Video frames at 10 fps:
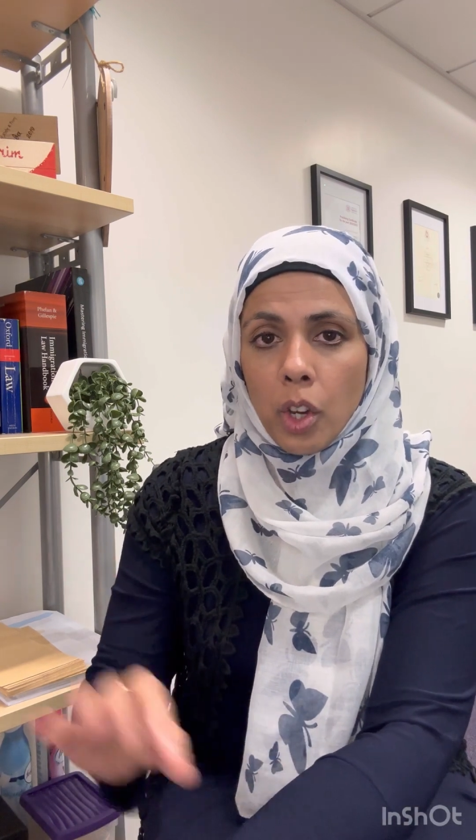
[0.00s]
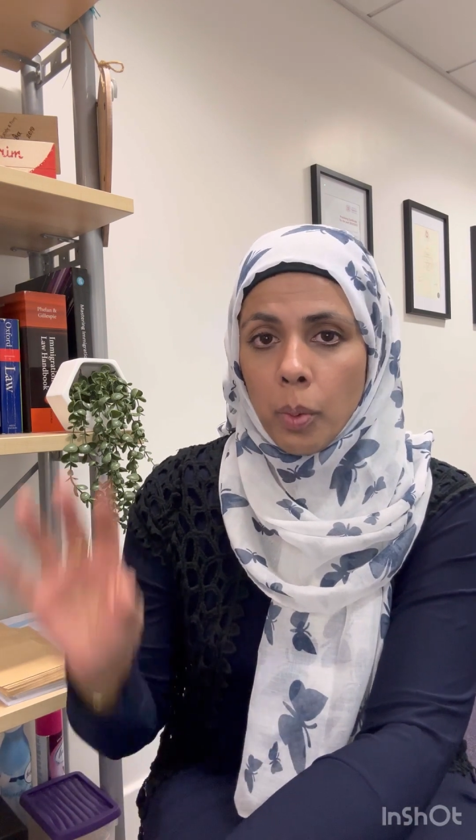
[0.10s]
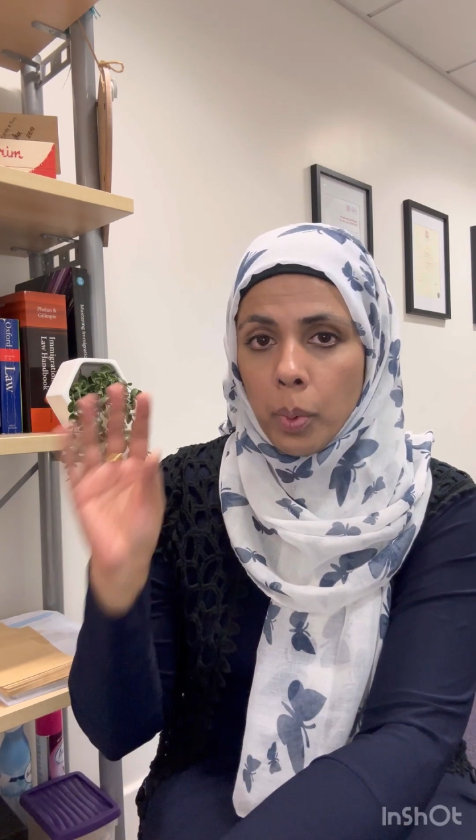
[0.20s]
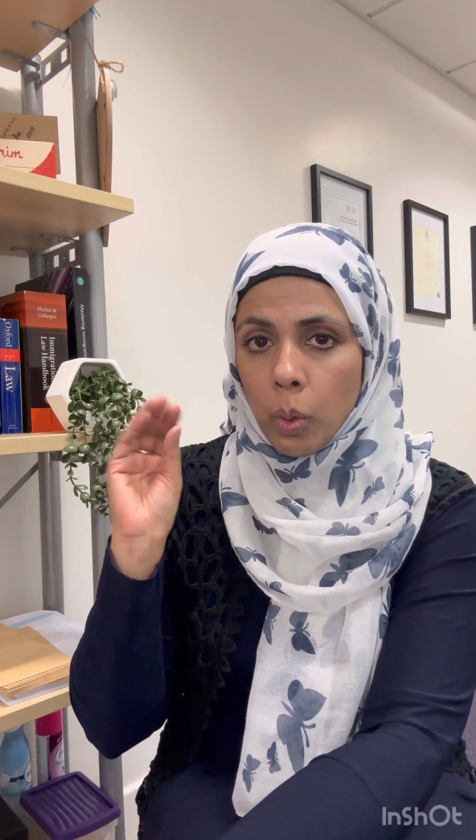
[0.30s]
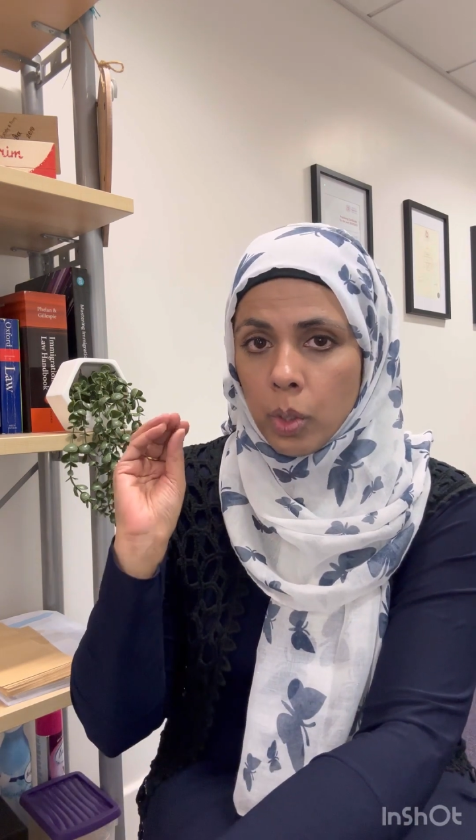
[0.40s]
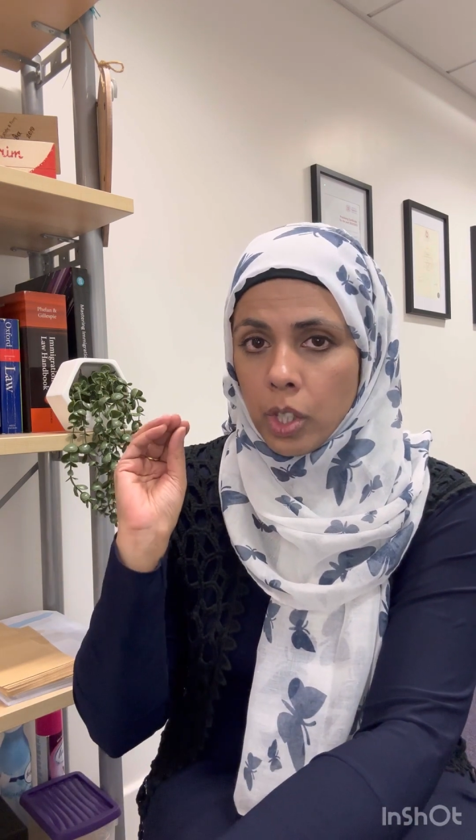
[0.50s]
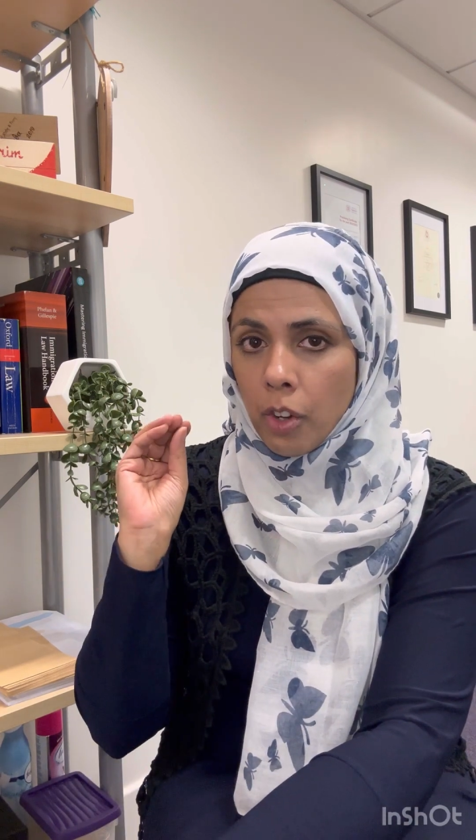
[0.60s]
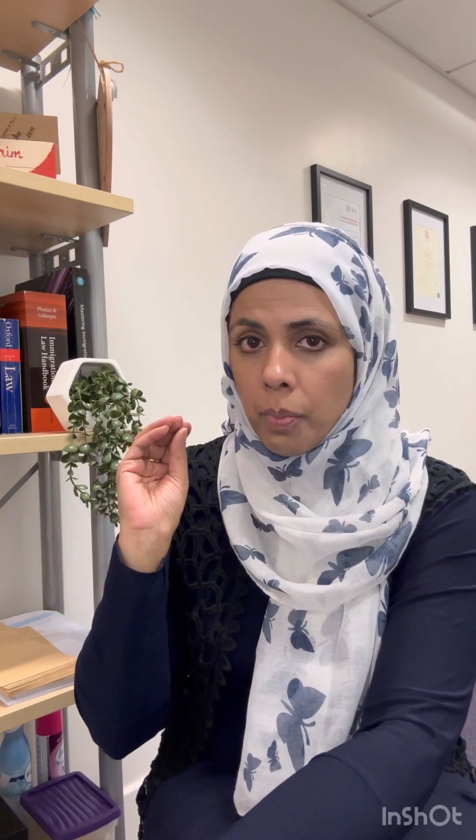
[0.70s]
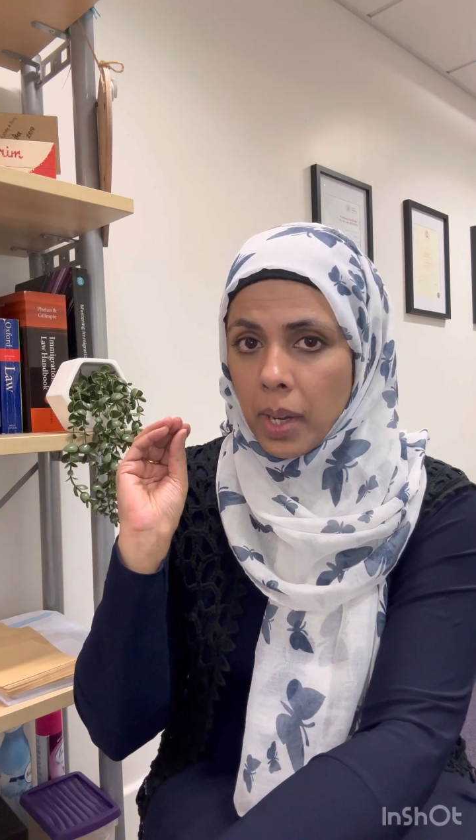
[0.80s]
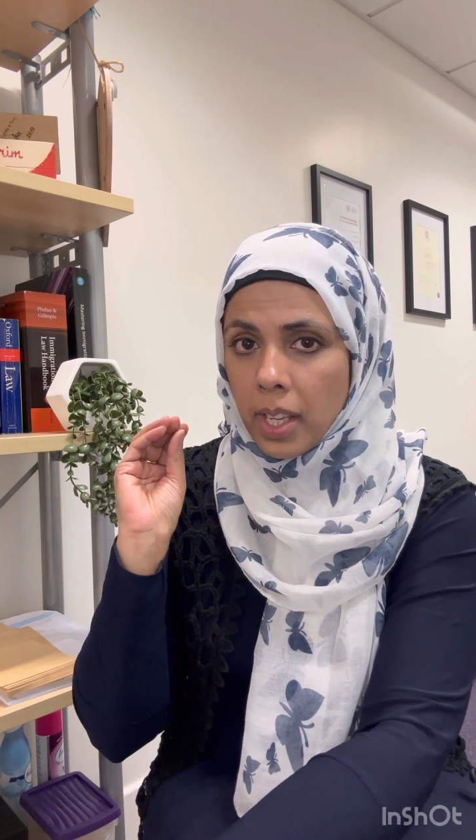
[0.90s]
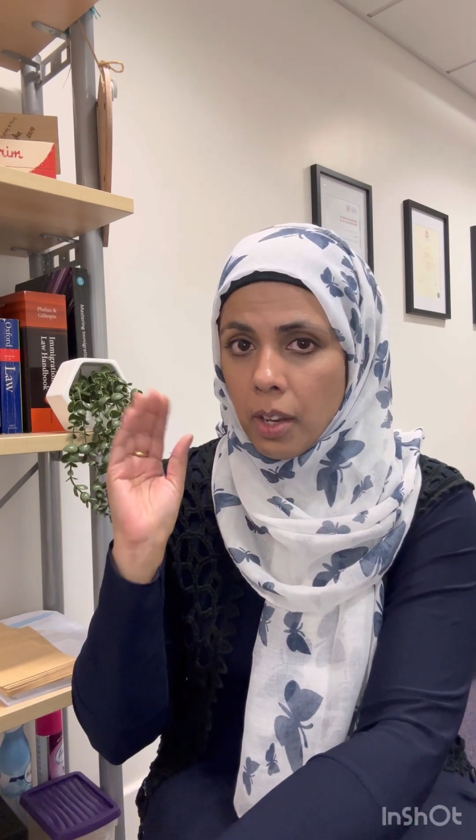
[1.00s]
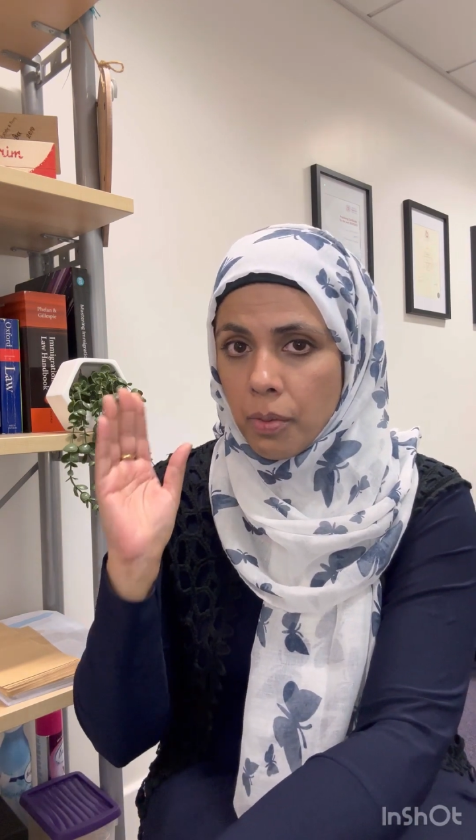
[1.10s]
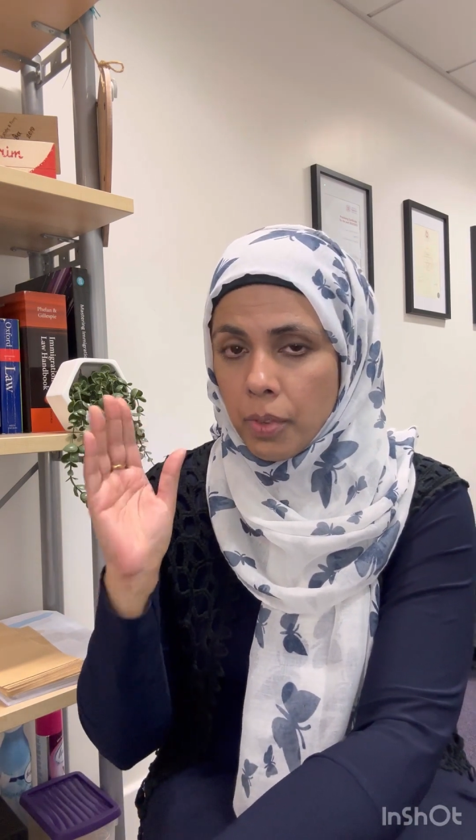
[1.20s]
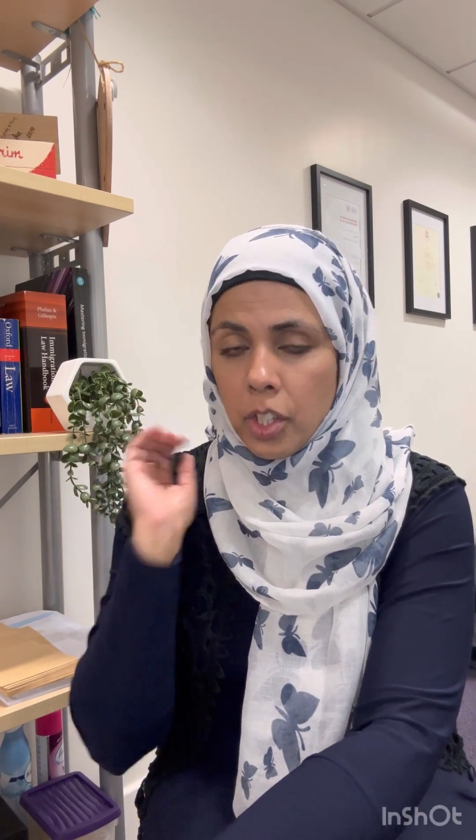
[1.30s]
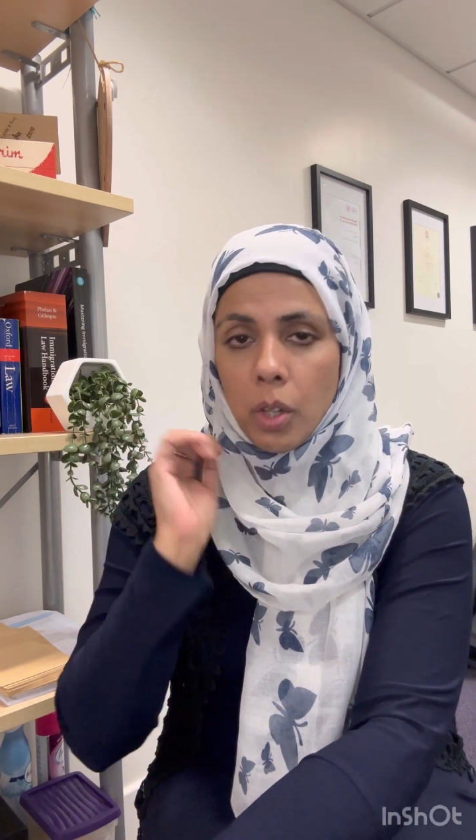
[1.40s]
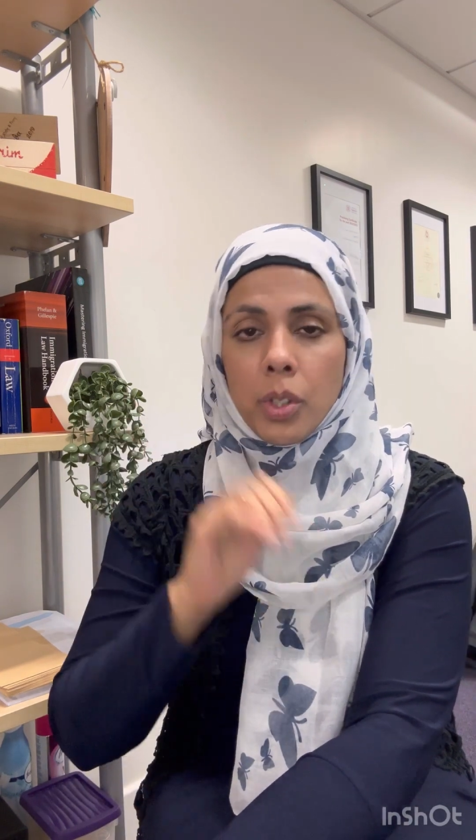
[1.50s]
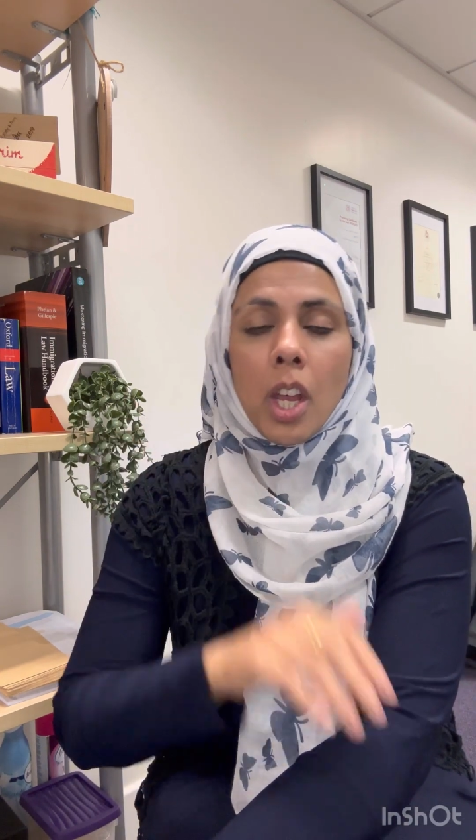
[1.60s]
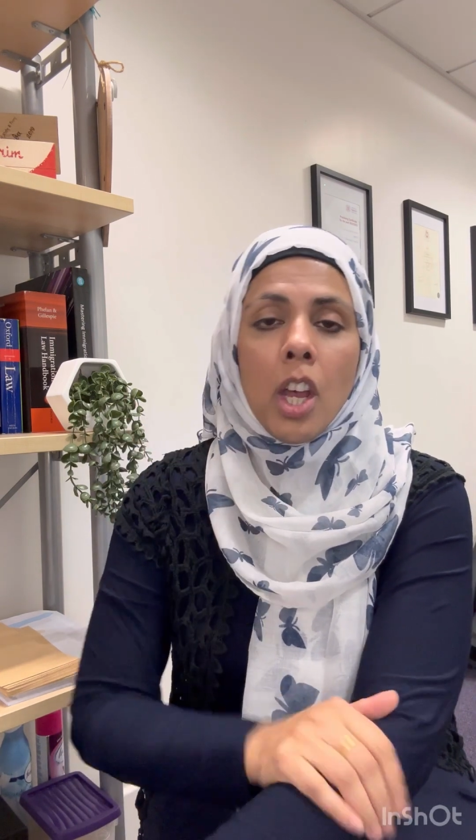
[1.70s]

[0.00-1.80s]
uploads of my videos.